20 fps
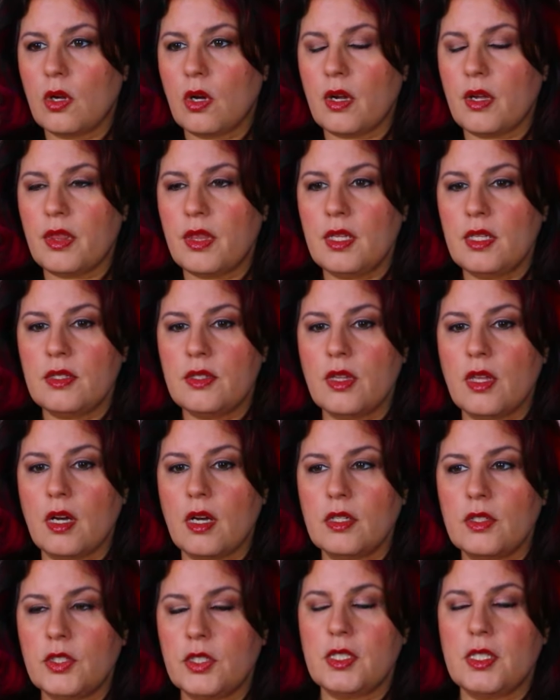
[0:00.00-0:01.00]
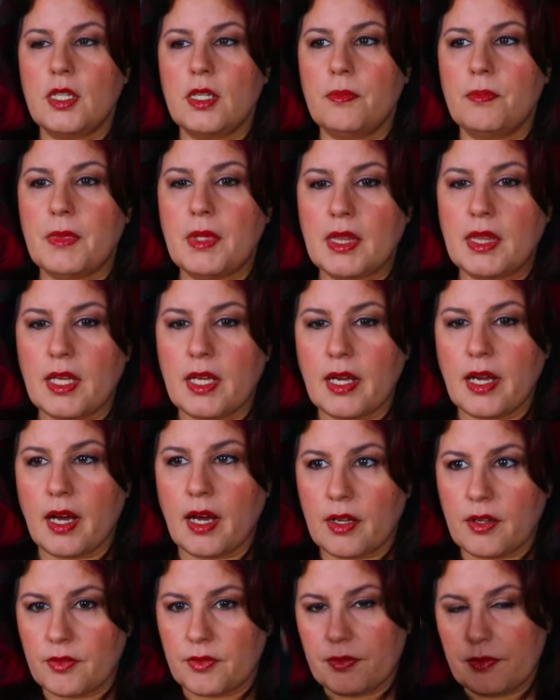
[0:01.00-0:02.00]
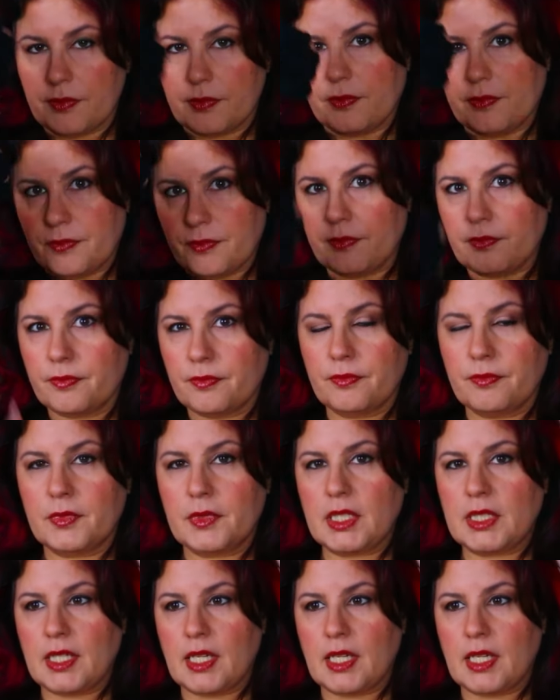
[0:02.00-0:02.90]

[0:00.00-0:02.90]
Are these the sheep that they got? The